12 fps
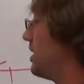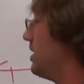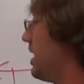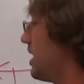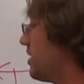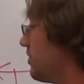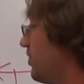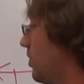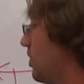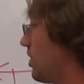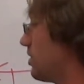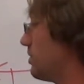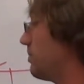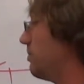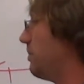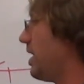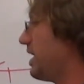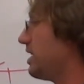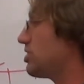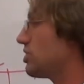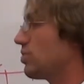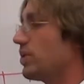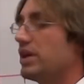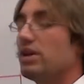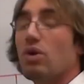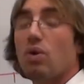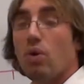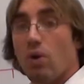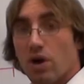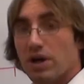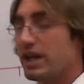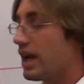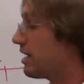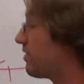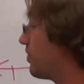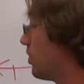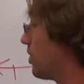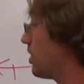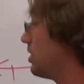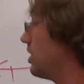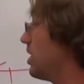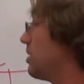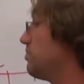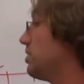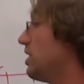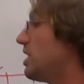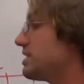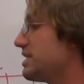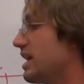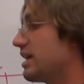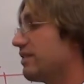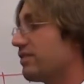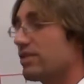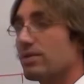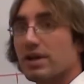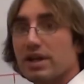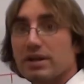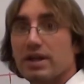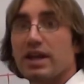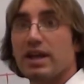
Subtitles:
Negative 4 minus 3, or negative 4 plus negative 3